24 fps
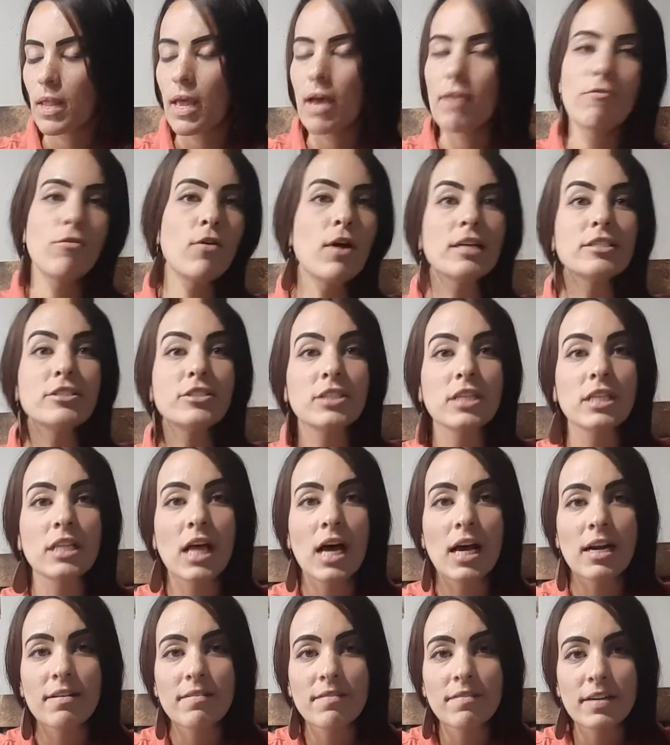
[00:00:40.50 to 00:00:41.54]
I've watched a
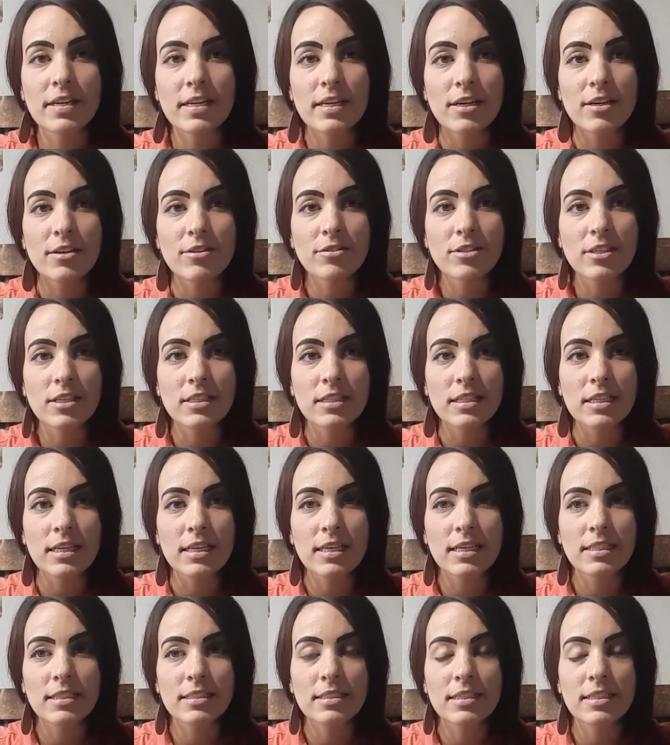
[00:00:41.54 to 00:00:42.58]
lot of videos on
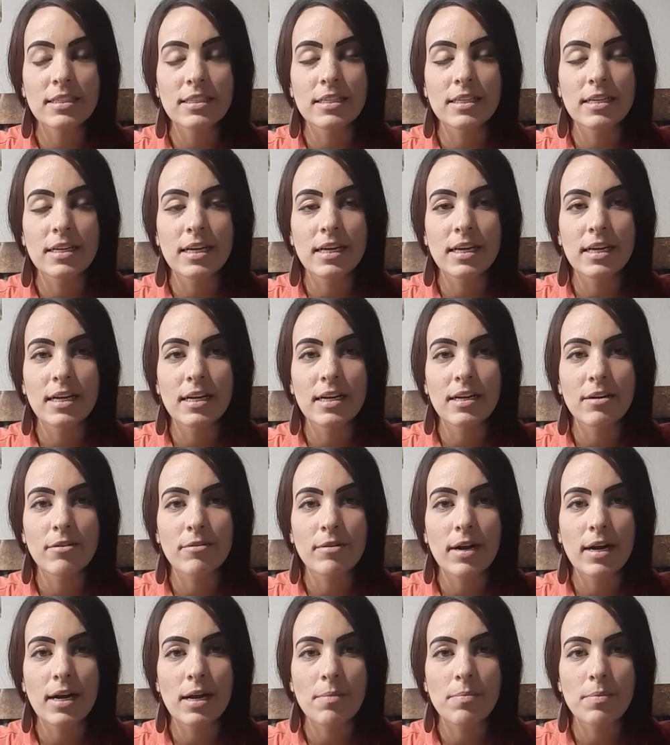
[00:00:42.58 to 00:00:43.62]
these and
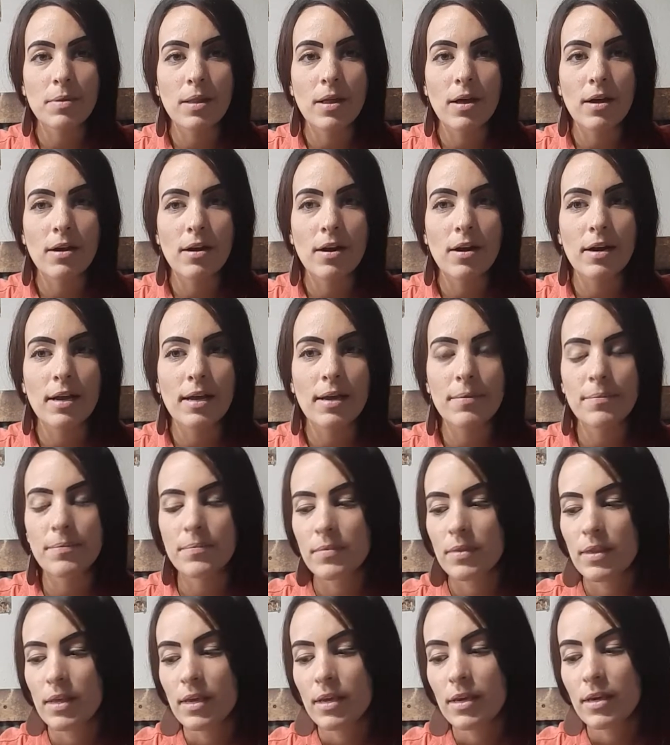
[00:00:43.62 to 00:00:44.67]
read up a lot on it.
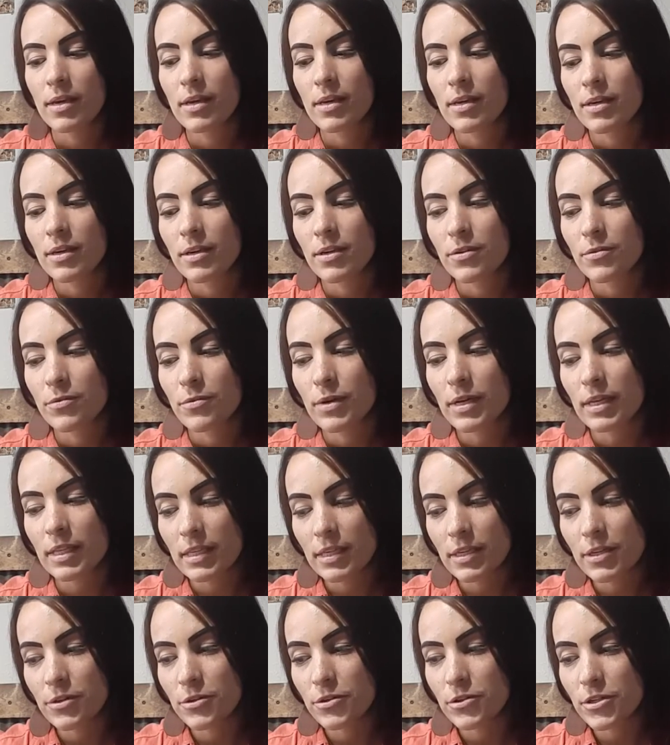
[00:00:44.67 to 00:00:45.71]

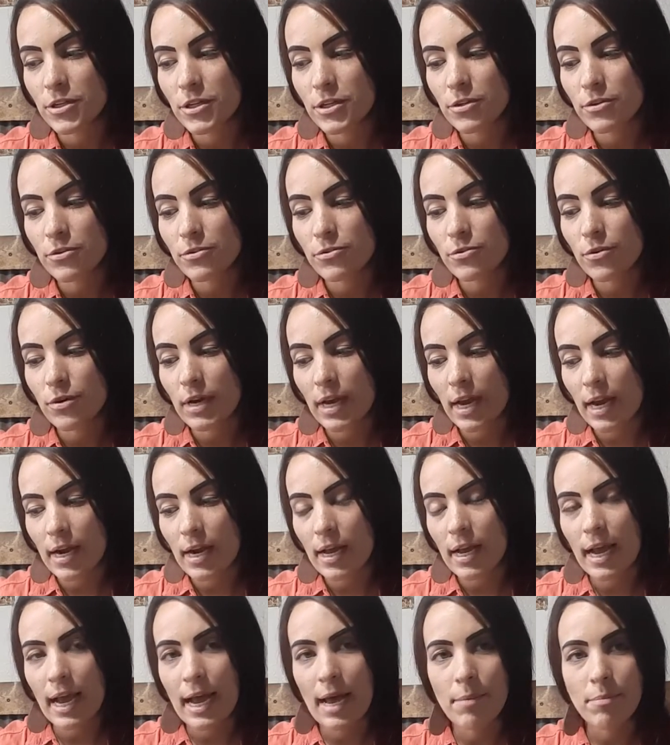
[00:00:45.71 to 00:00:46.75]
Really, you should use
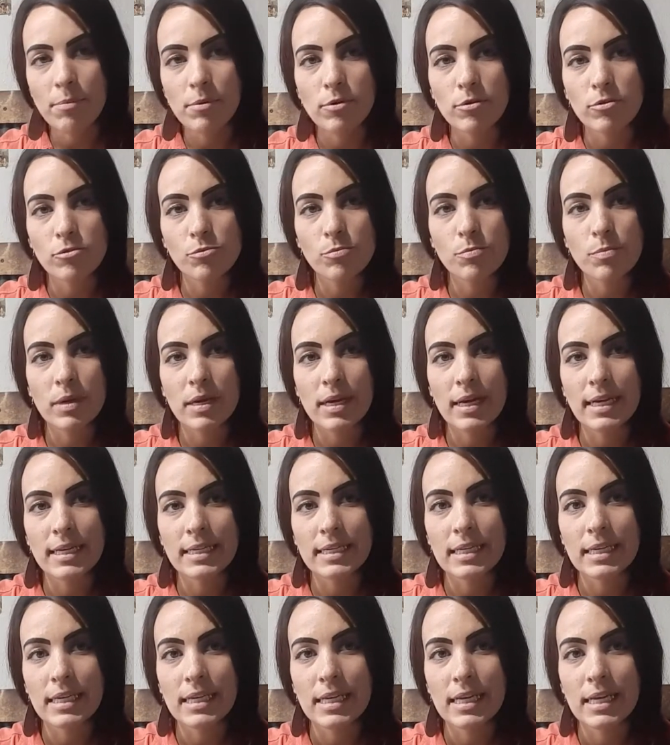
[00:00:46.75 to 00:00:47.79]
organic apples,
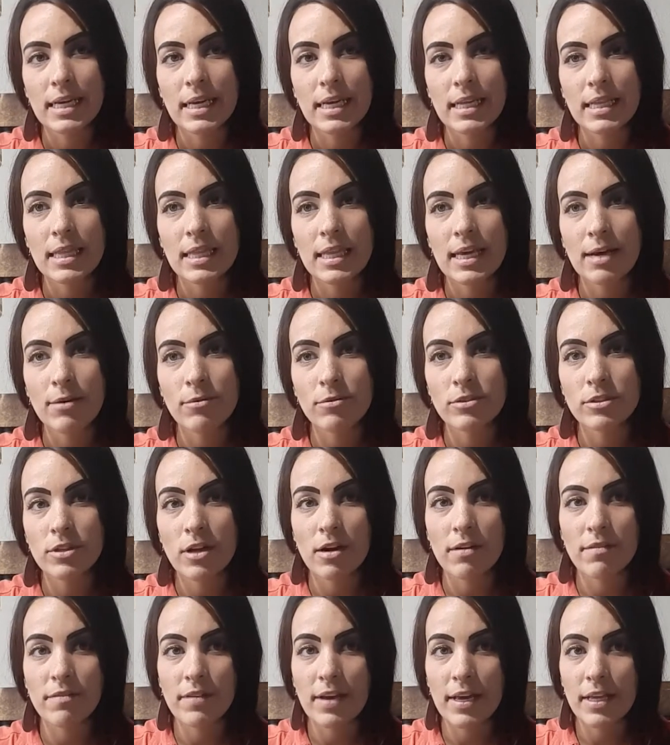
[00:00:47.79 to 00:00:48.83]
but that was
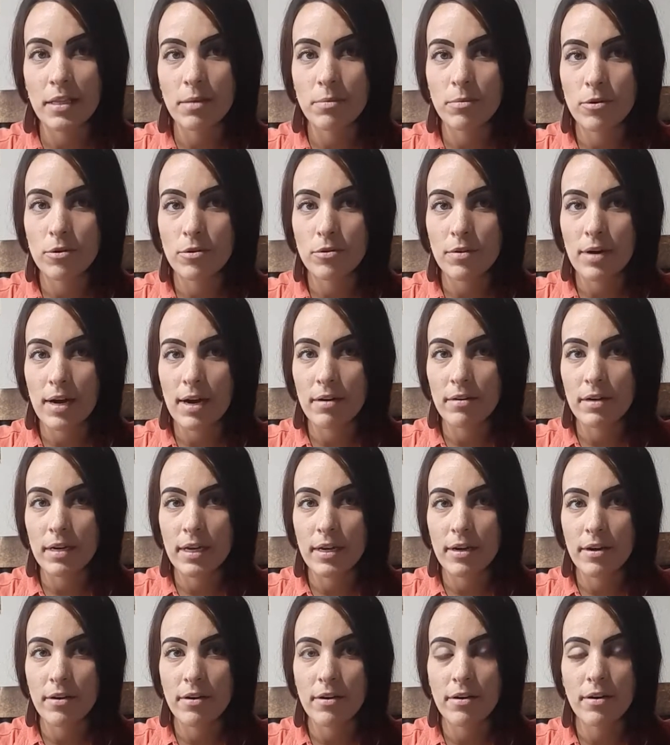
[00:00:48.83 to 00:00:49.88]
not available around
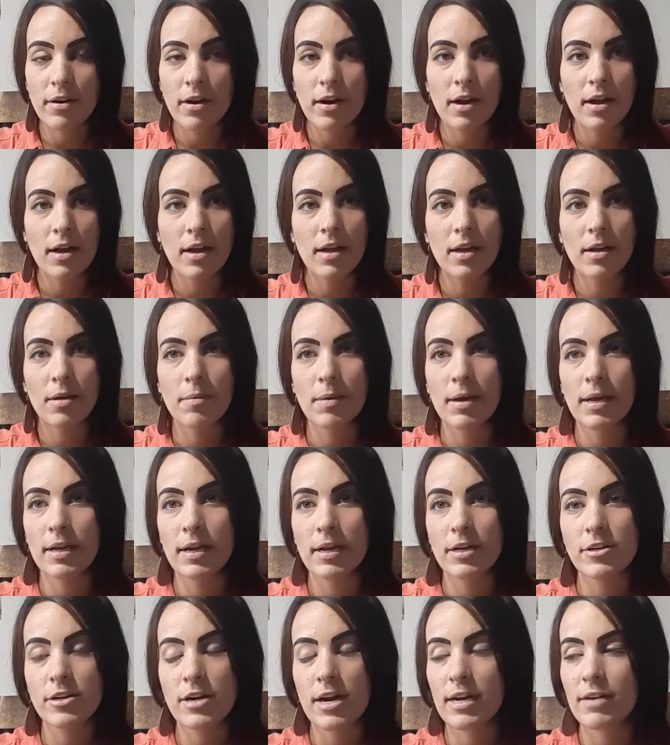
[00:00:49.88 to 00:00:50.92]
here. I
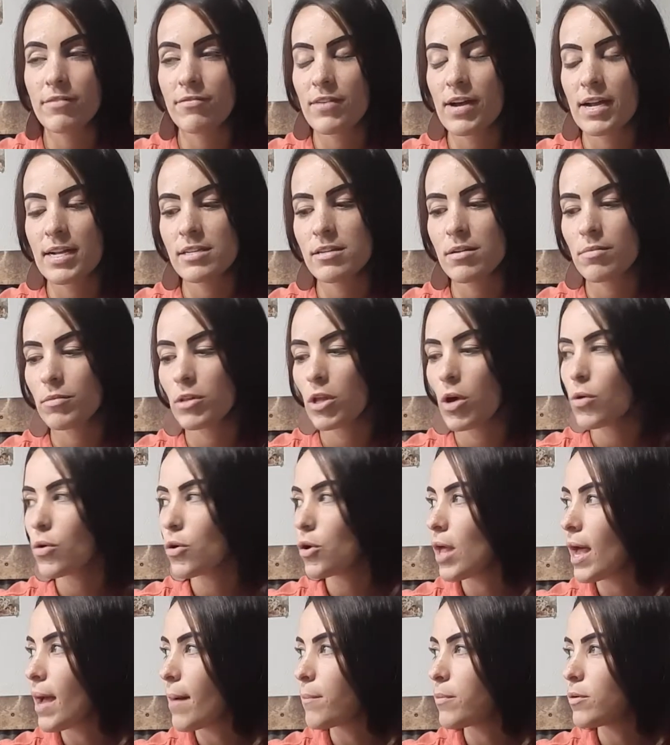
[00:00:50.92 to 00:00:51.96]
tried to find some
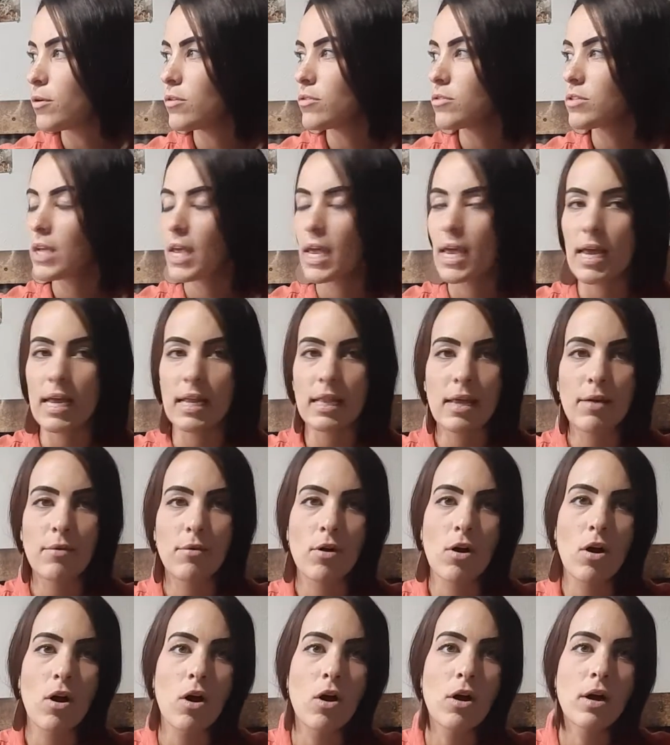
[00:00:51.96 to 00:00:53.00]
local apples, and they were
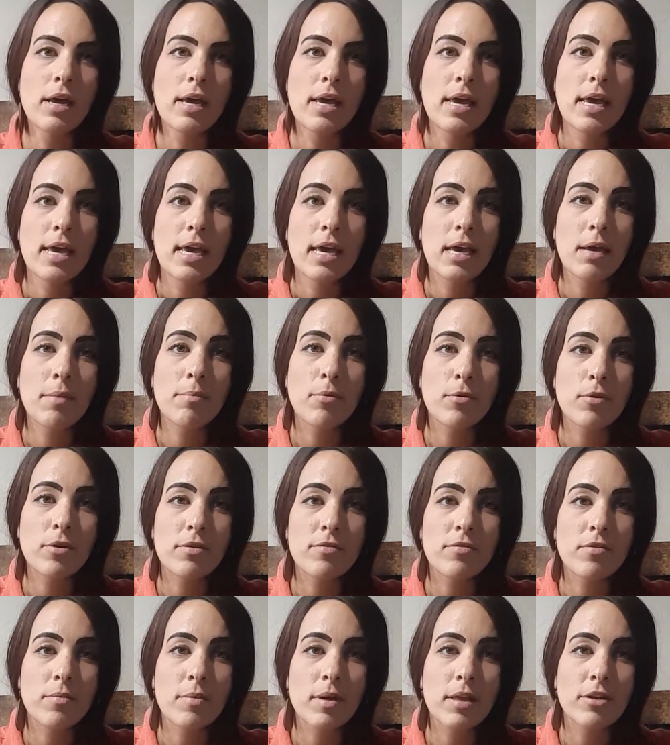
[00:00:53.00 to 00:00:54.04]
all imported
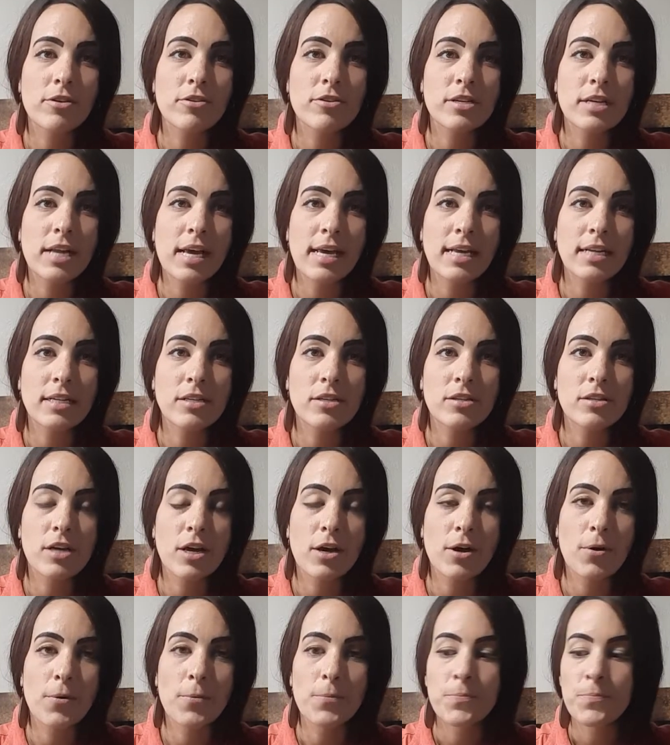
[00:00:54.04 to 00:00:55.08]
from other states,
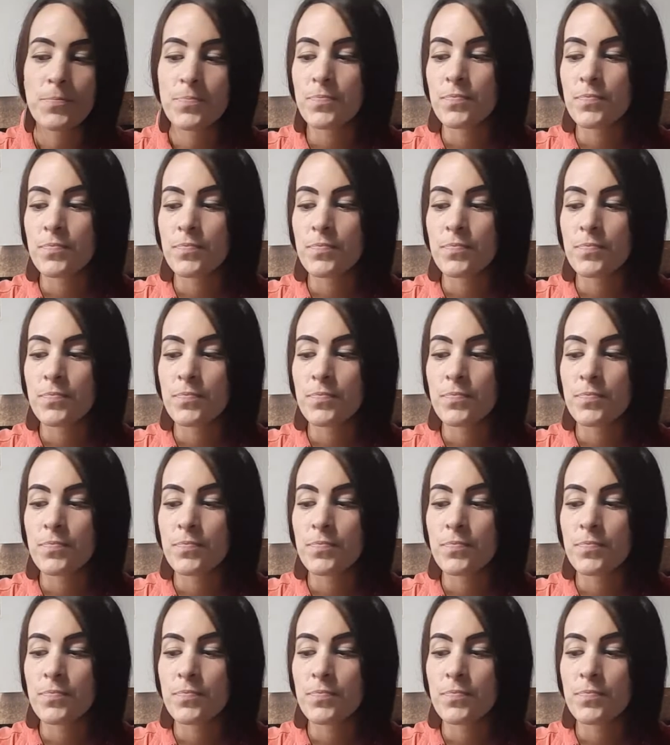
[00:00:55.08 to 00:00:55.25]
so